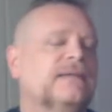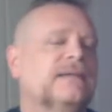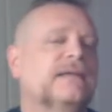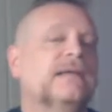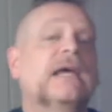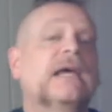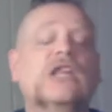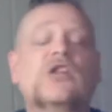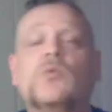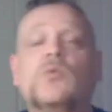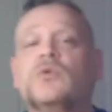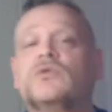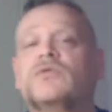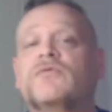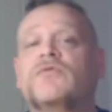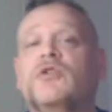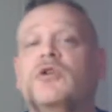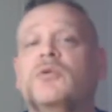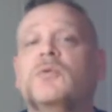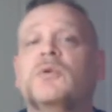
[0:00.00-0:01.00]
In the world
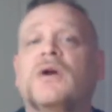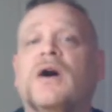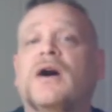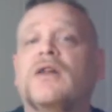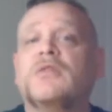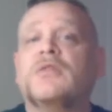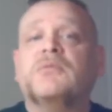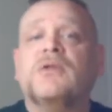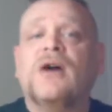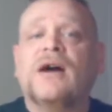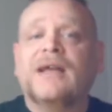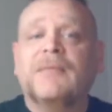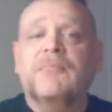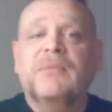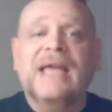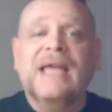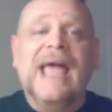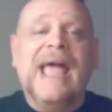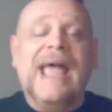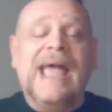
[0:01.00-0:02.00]
of QAnon, the plot can
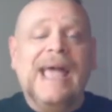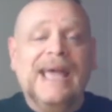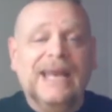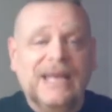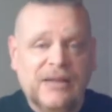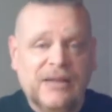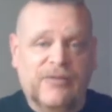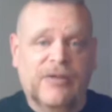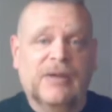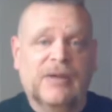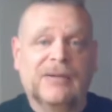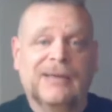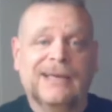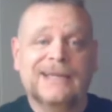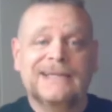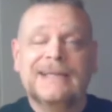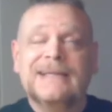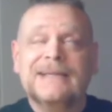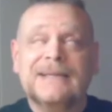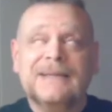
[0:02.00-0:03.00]
be anything,
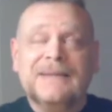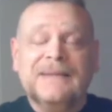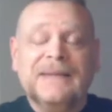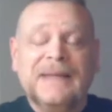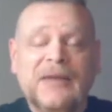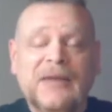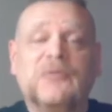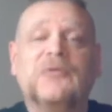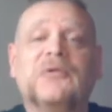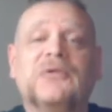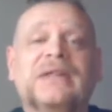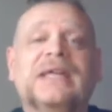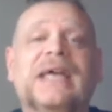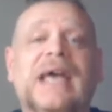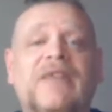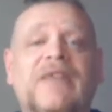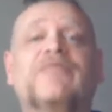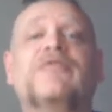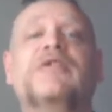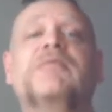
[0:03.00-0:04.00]
because it's
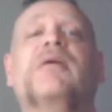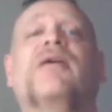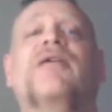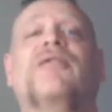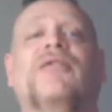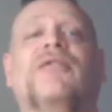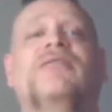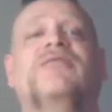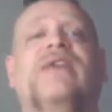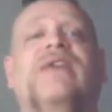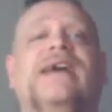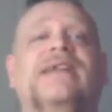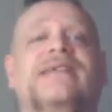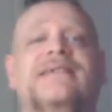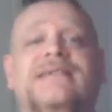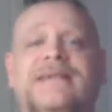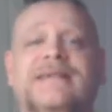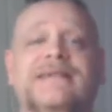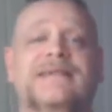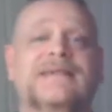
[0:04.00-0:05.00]
literally every paranoid
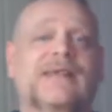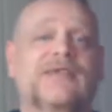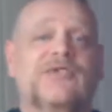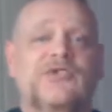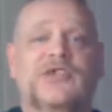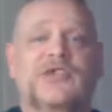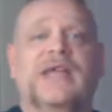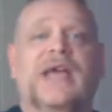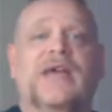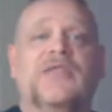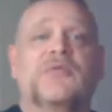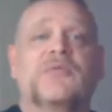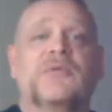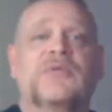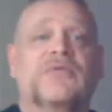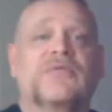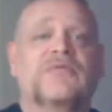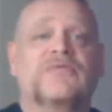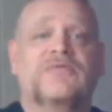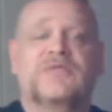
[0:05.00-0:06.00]
fantasy stitched together
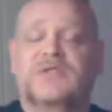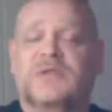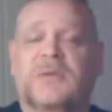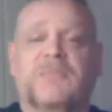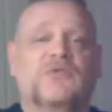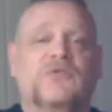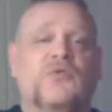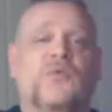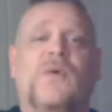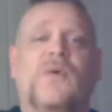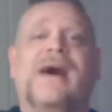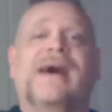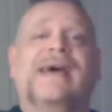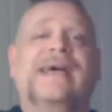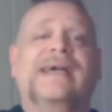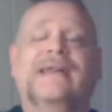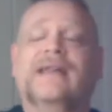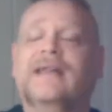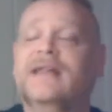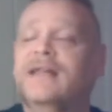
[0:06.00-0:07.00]
with some
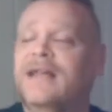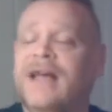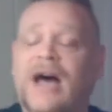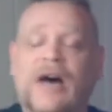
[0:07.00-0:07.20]
twine, a